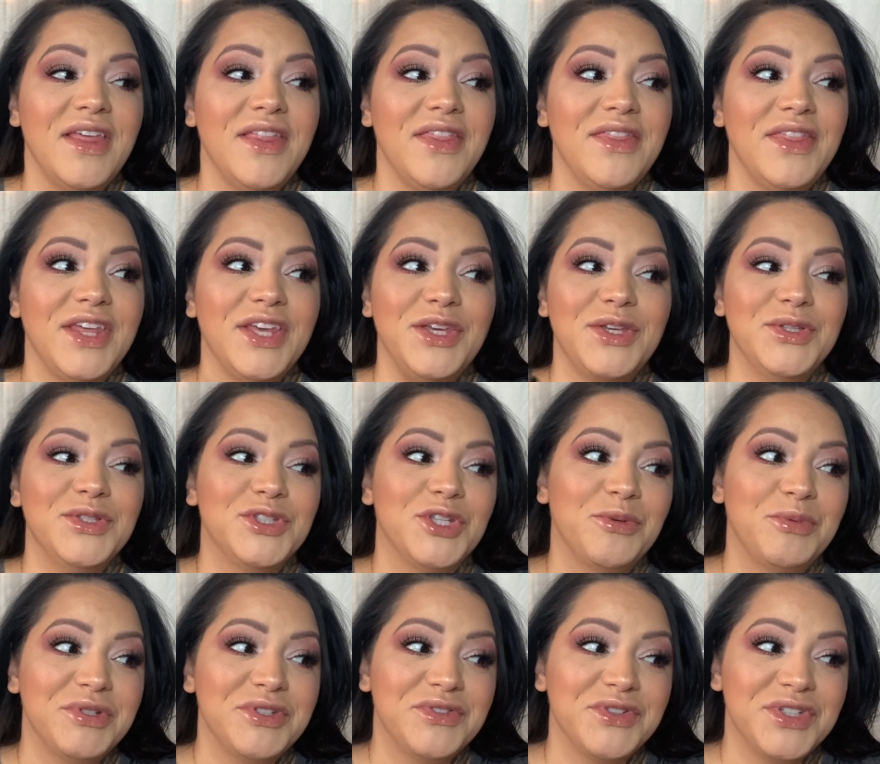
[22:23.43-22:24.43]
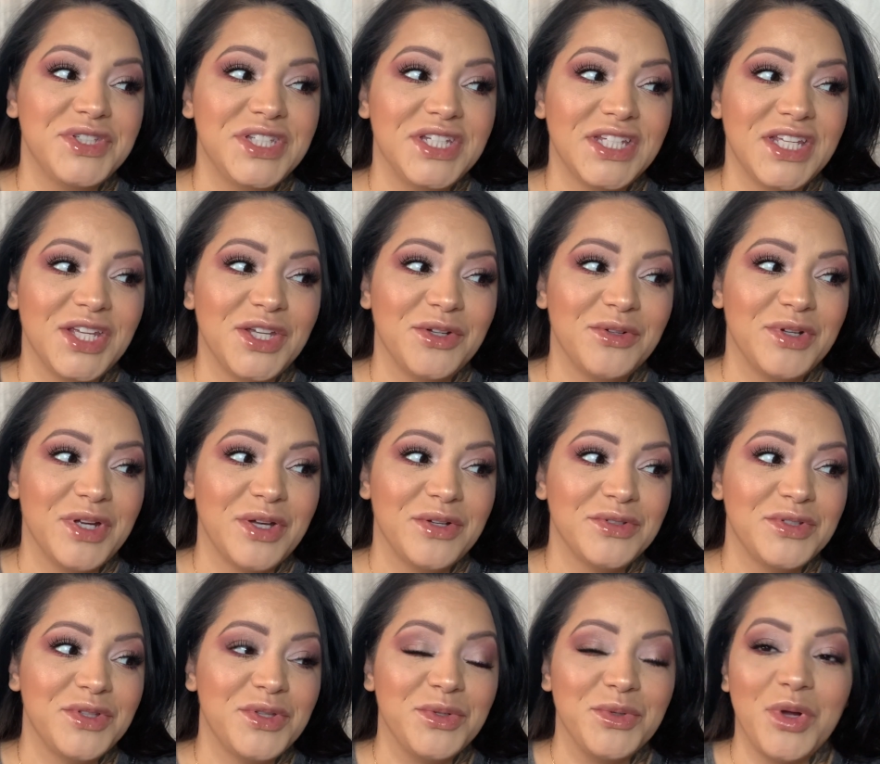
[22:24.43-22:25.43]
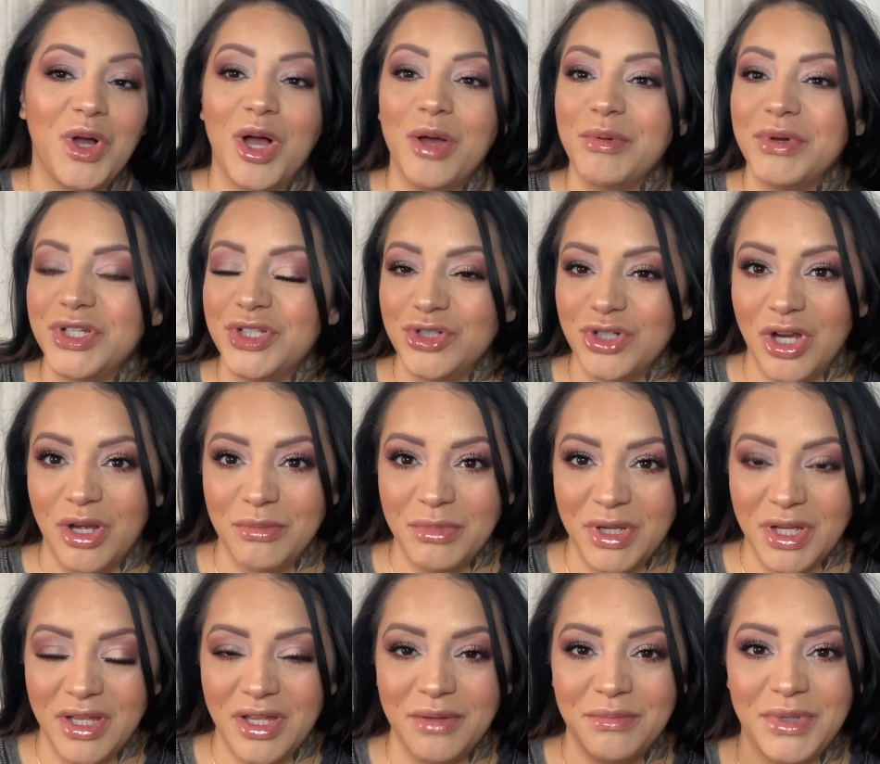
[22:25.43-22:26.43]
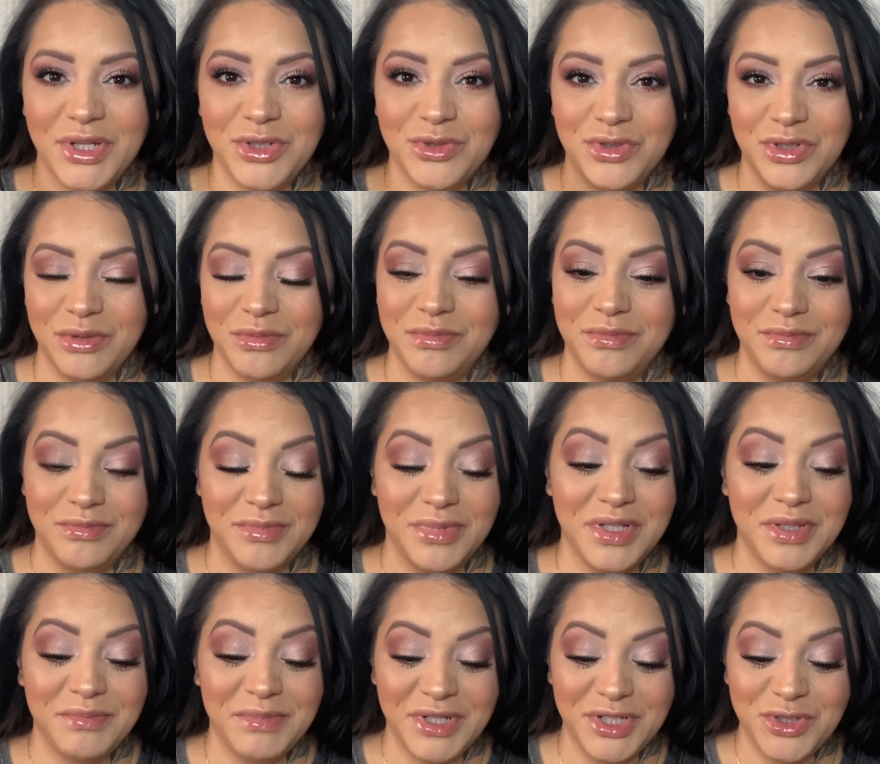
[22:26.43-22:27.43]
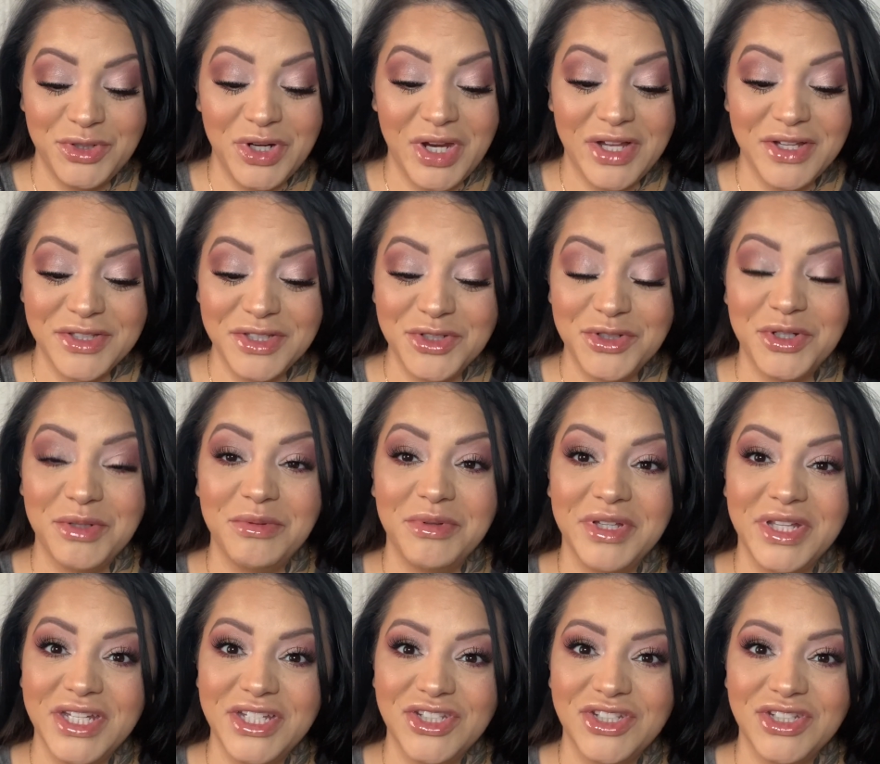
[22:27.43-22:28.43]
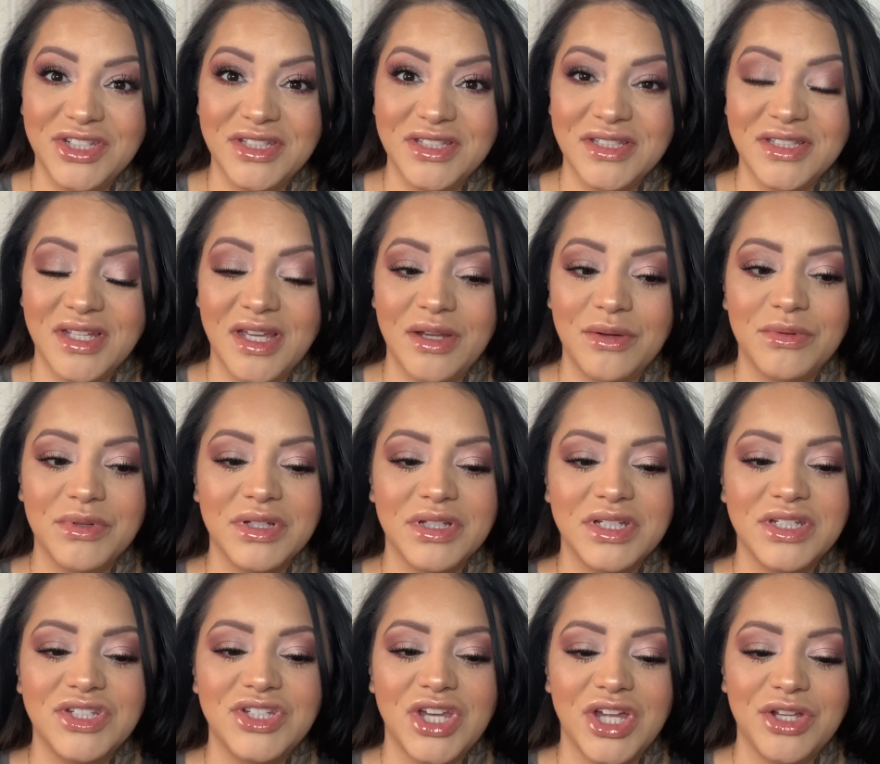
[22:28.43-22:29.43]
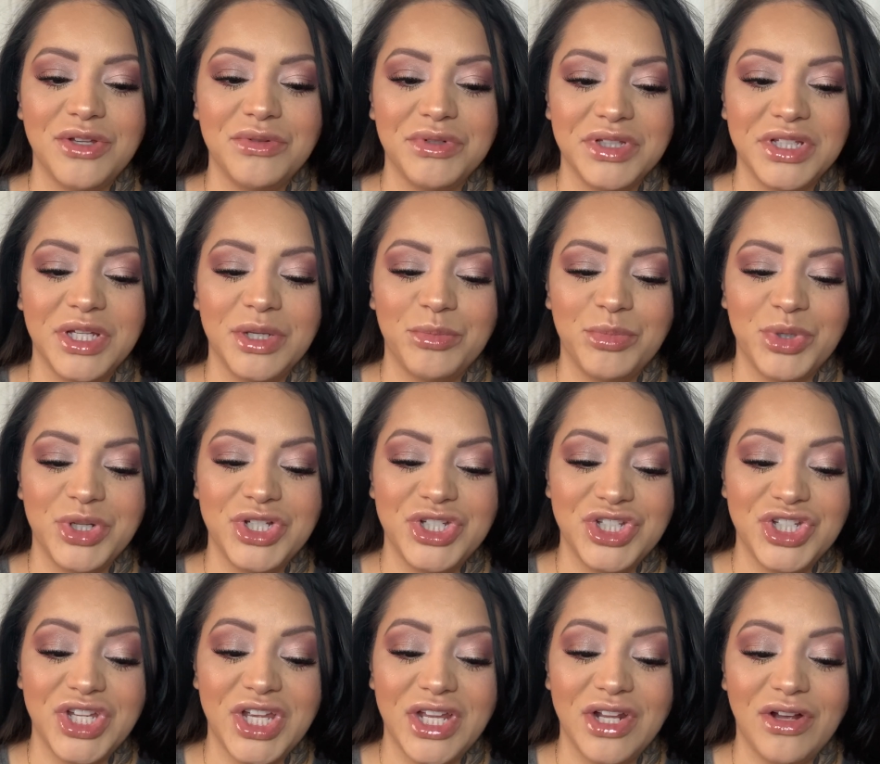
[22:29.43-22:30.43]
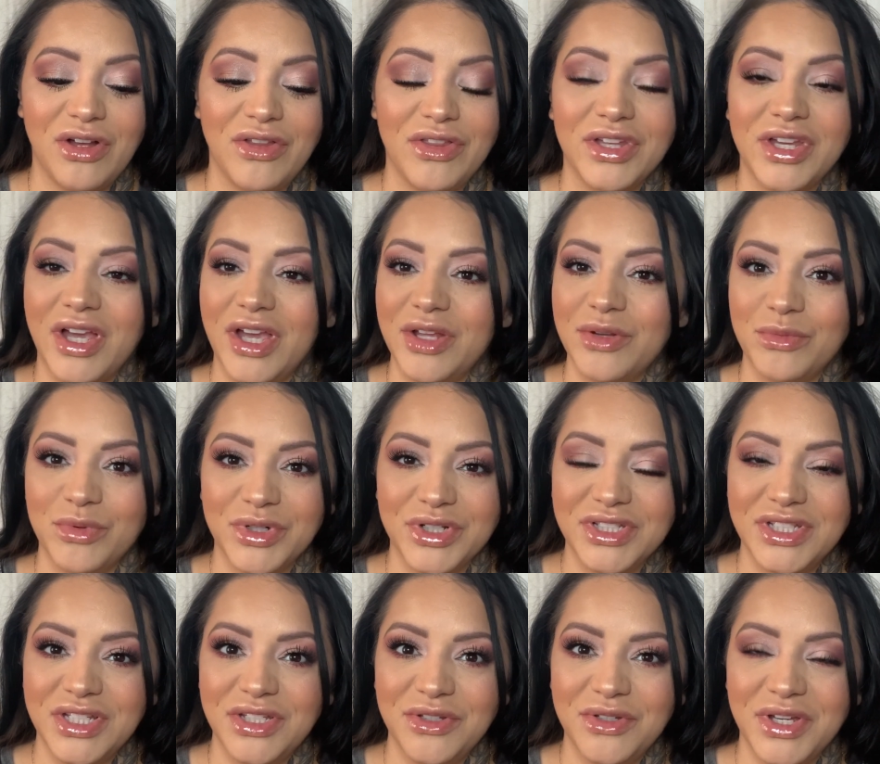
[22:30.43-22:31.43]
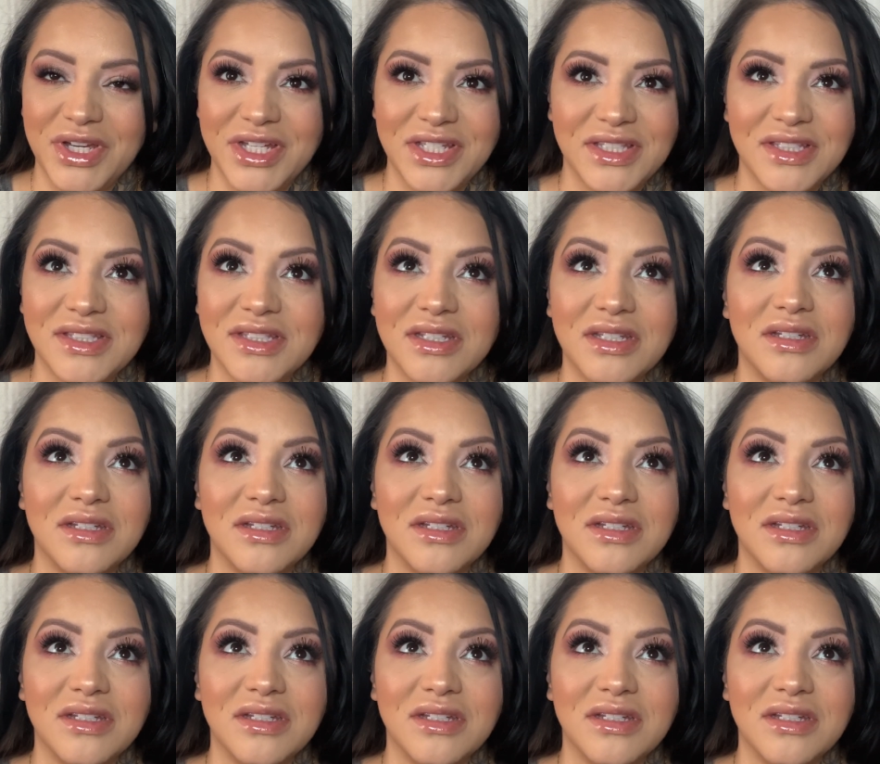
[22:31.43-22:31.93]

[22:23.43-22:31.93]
Thank you so much for sticking around through all my drama and my trials and tribulations. I really genuinely appreciate all the kind words that you guys